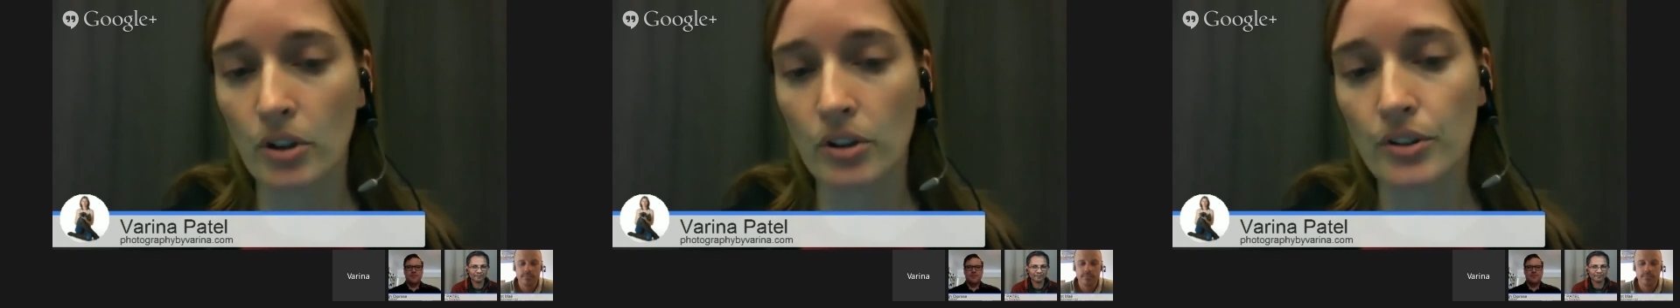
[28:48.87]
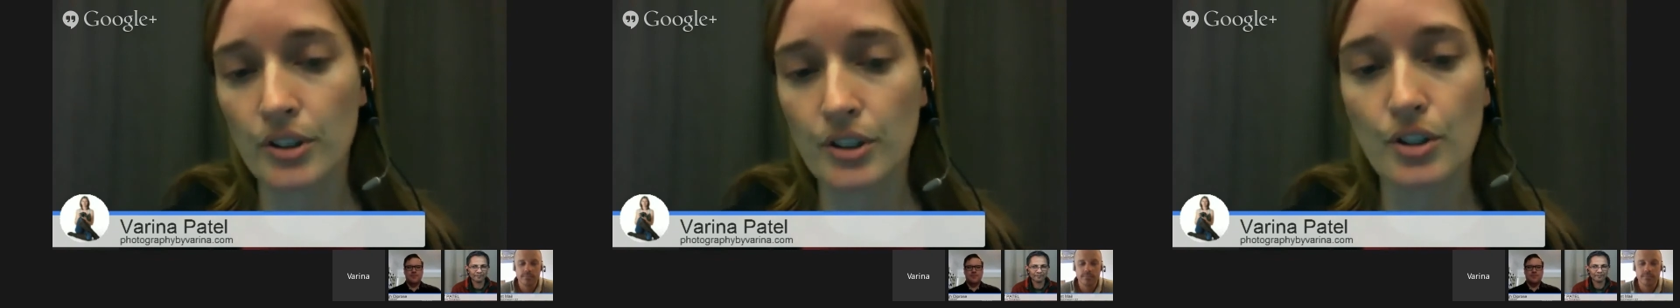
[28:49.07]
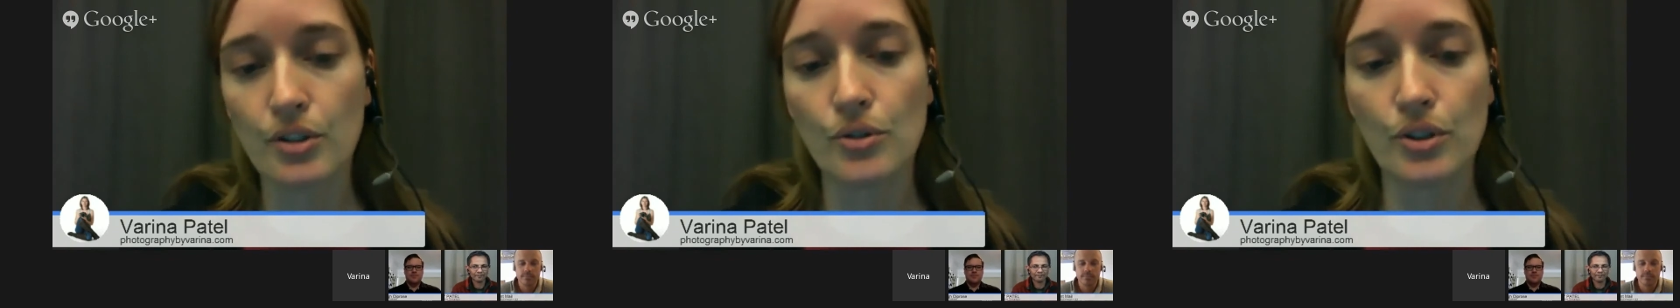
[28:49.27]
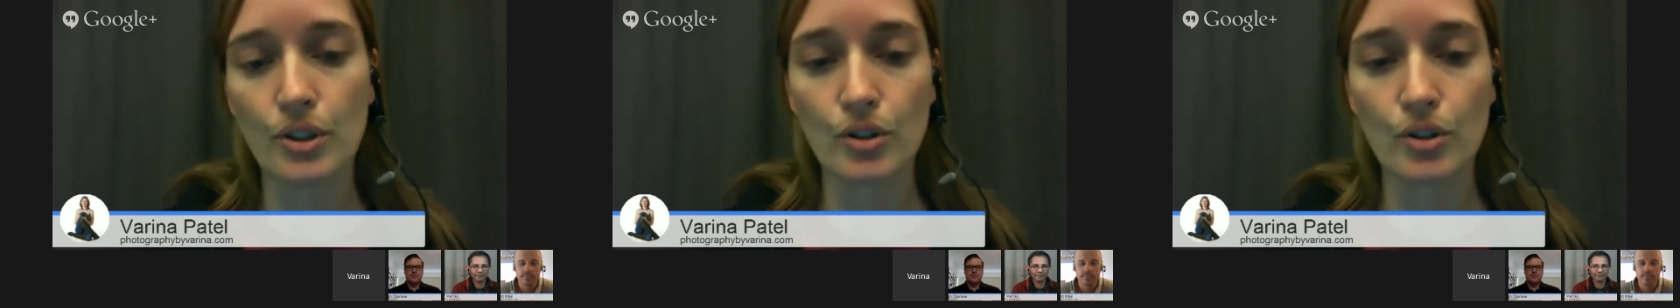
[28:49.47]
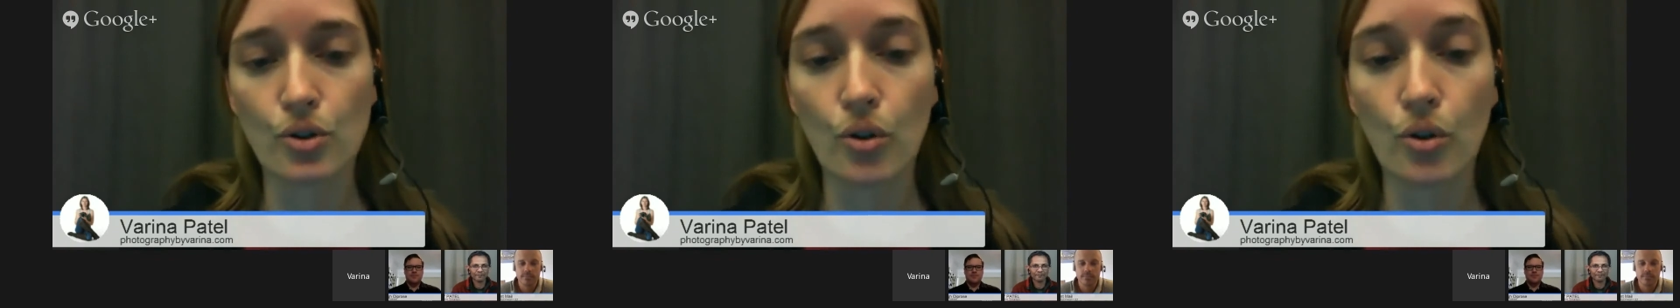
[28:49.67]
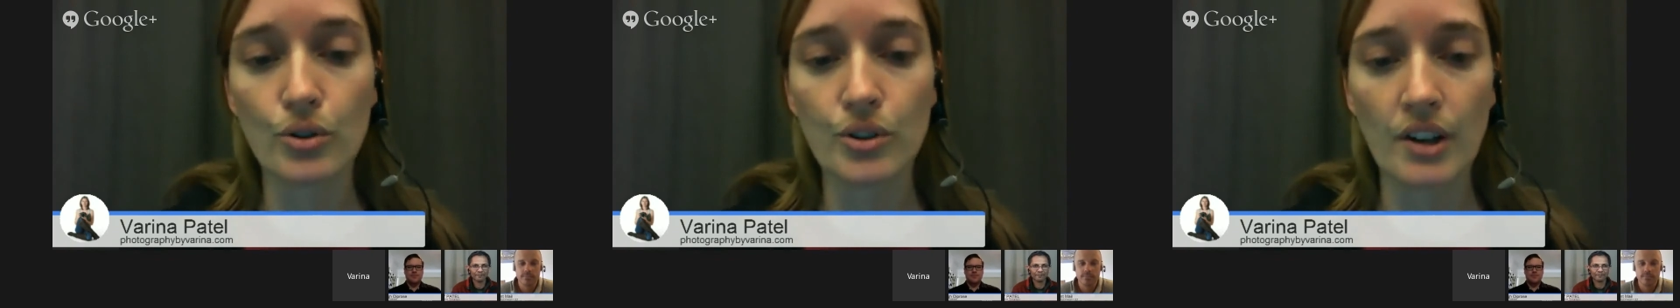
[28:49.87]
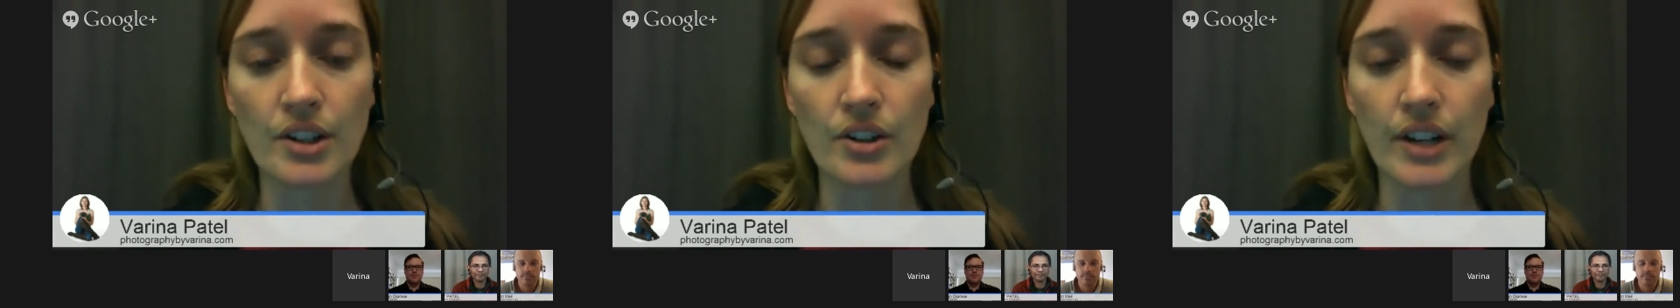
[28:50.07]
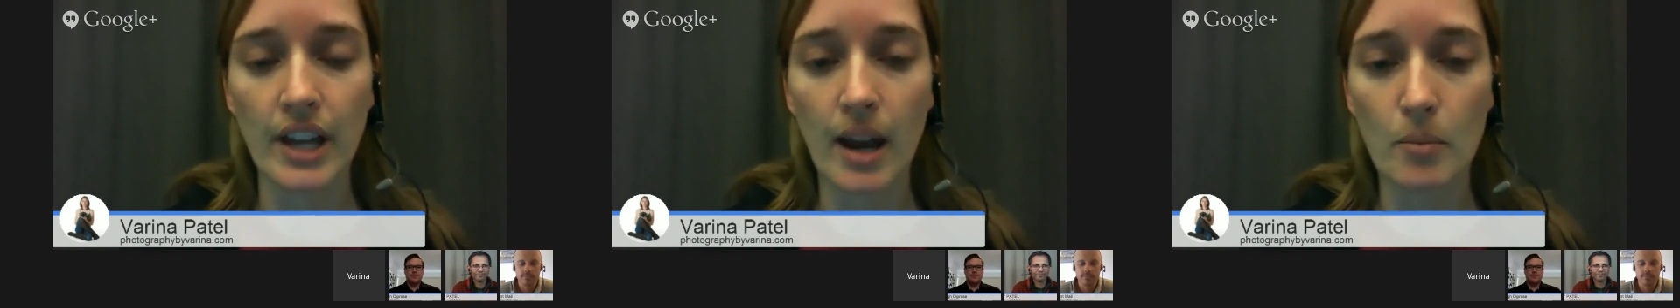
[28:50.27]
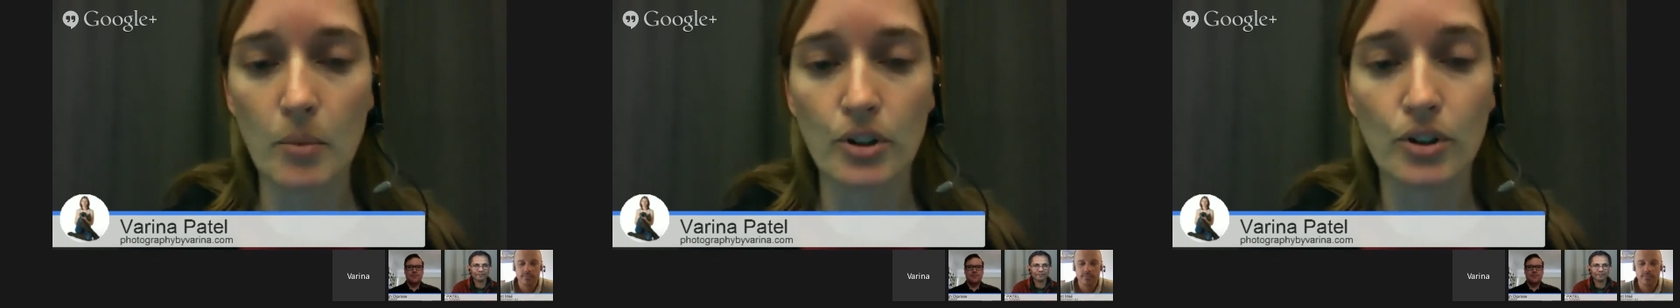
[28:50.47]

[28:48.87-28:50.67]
learning to use the controls on your camera,